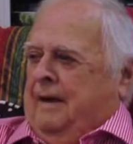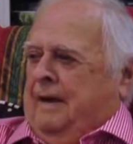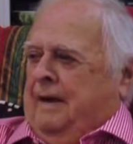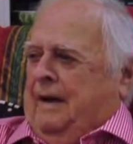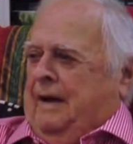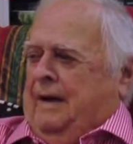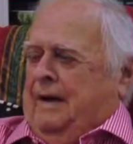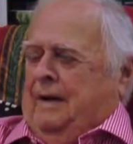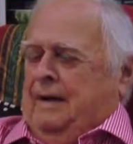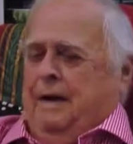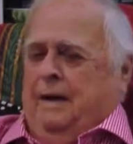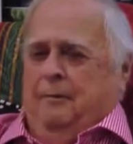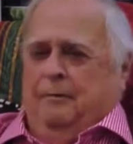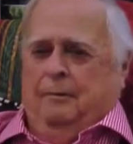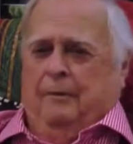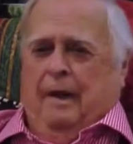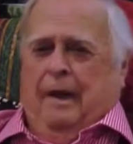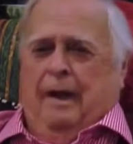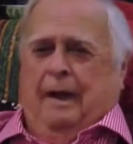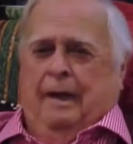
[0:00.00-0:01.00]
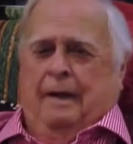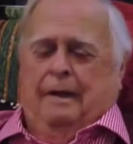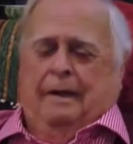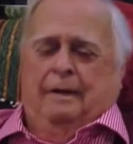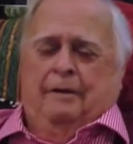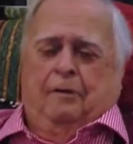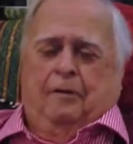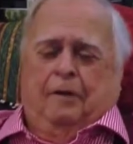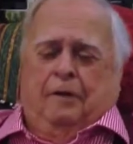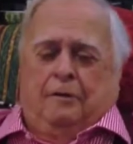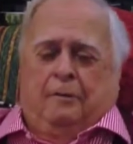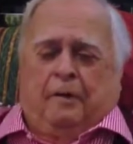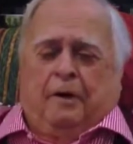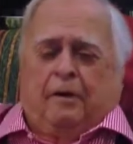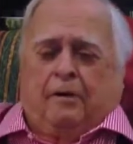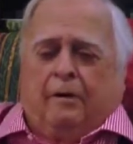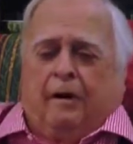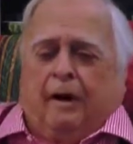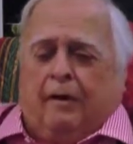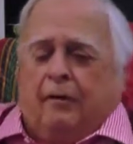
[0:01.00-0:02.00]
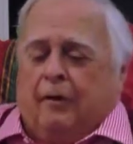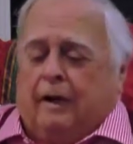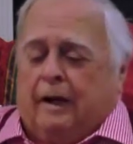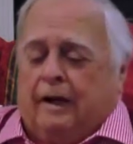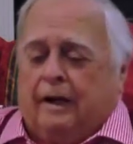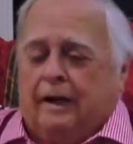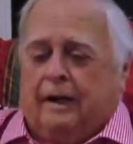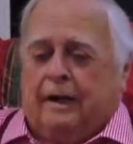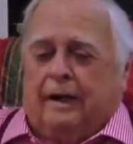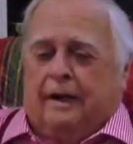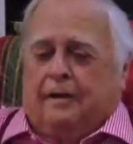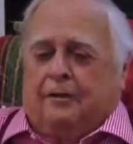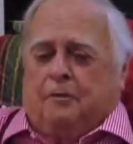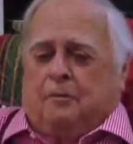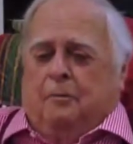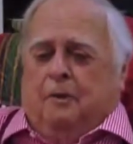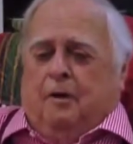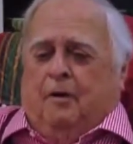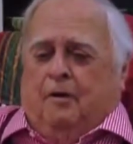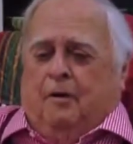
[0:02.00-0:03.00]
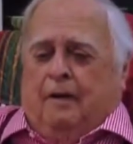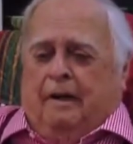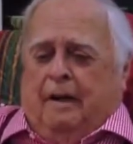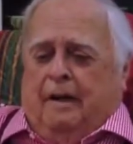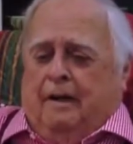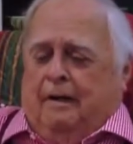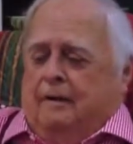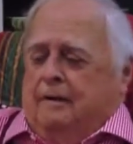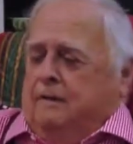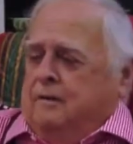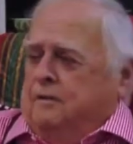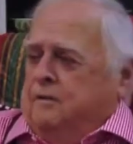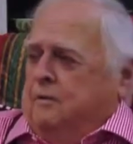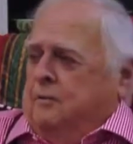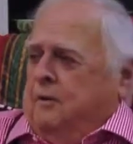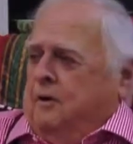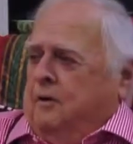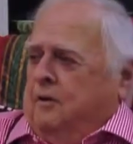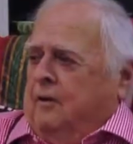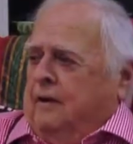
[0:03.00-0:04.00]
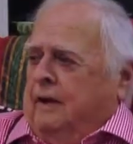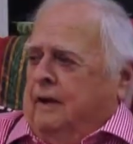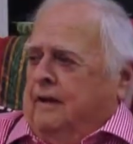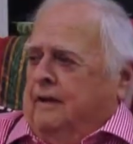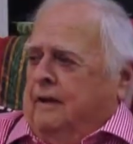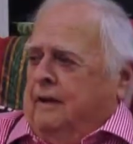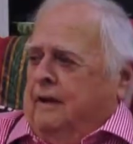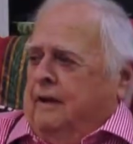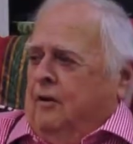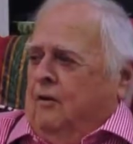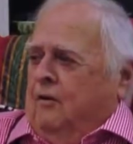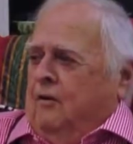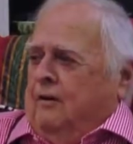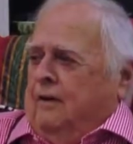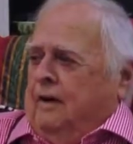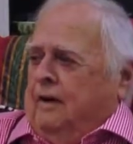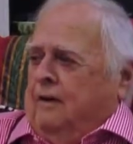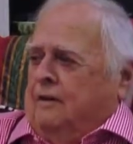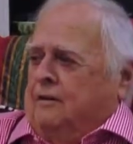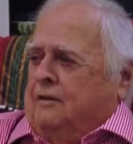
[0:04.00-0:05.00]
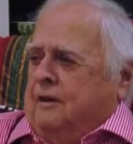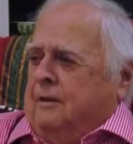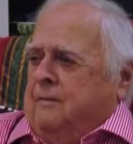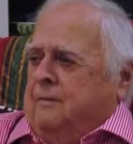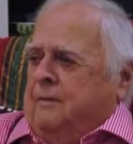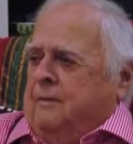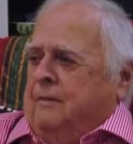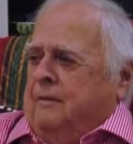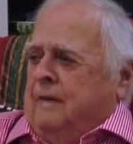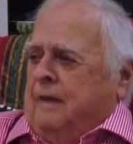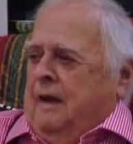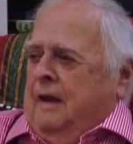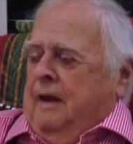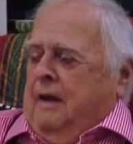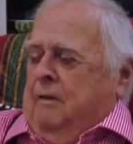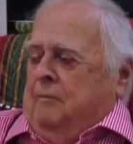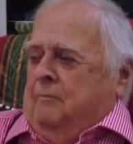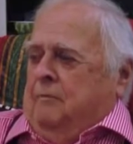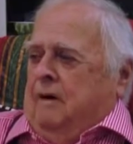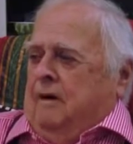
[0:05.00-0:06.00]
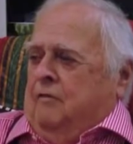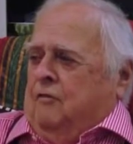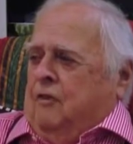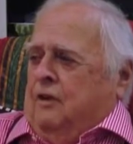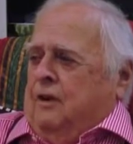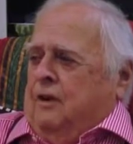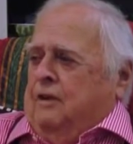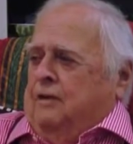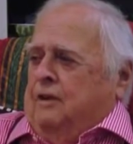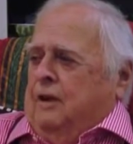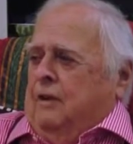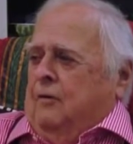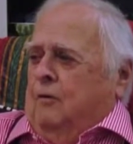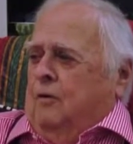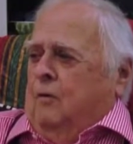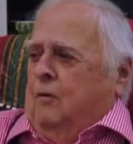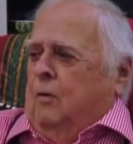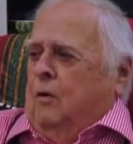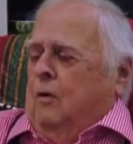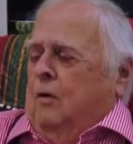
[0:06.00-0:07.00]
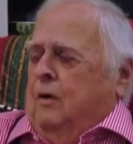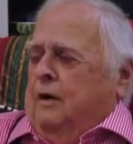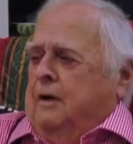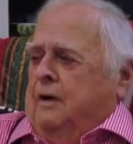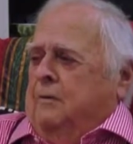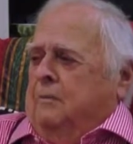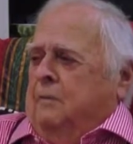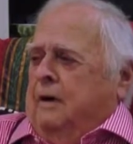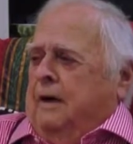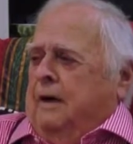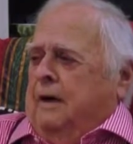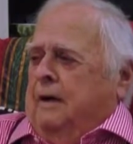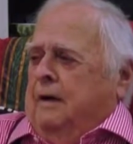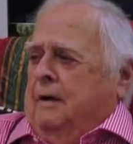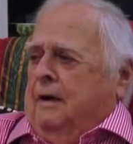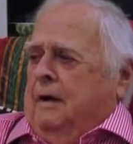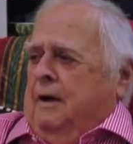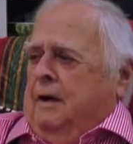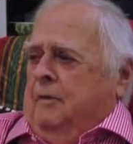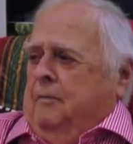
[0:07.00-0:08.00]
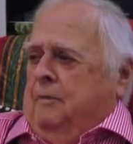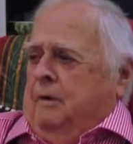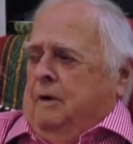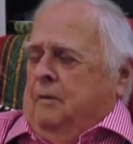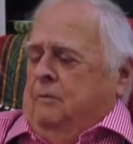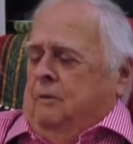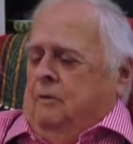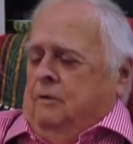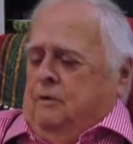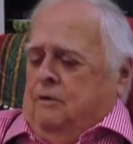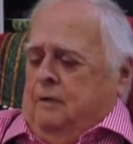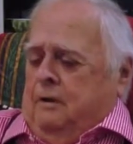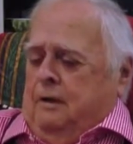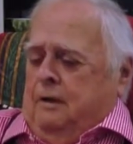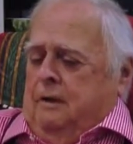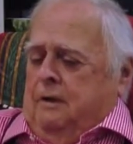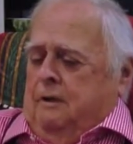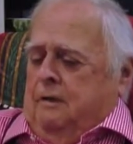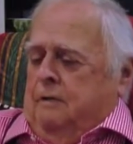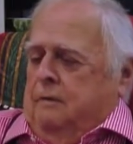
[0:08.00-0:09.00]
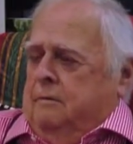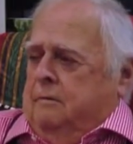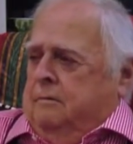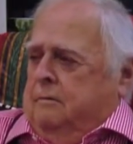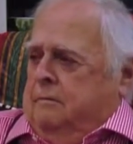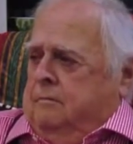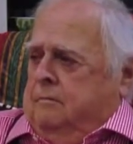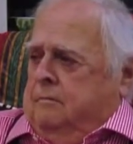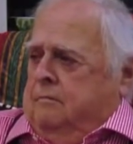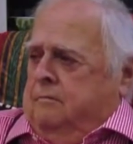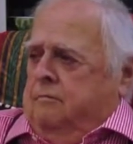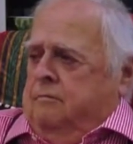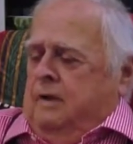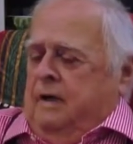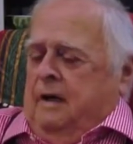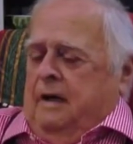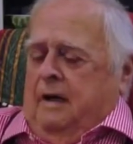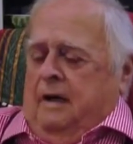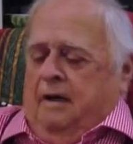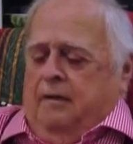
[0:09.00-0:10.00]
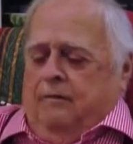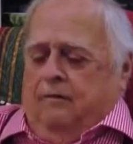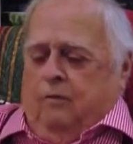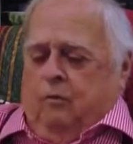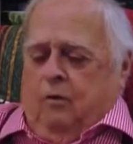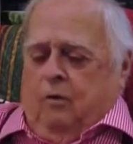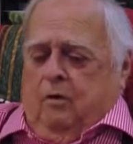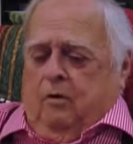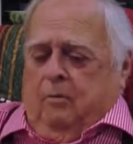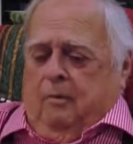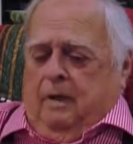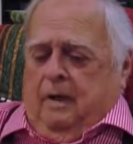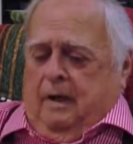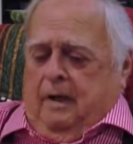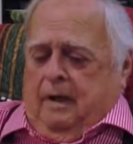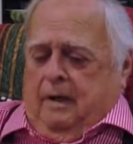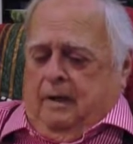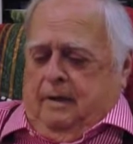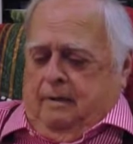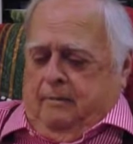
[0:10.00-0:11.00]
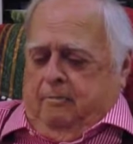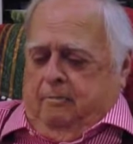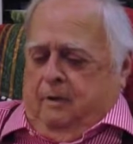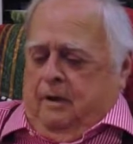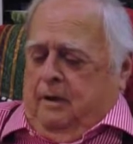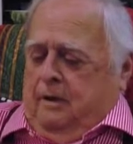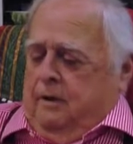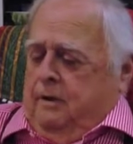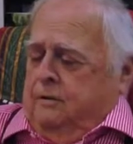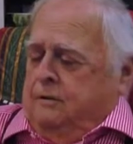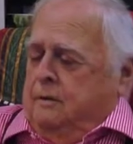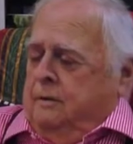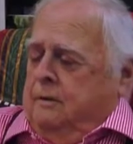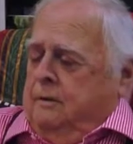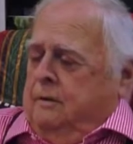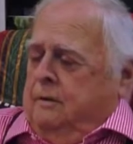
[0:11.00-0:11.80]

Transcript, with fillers: And um, I didn't know any better. I ran it like a small town, small county courthouse. And my friends I rewarded, my people who didn't behave toward me I punished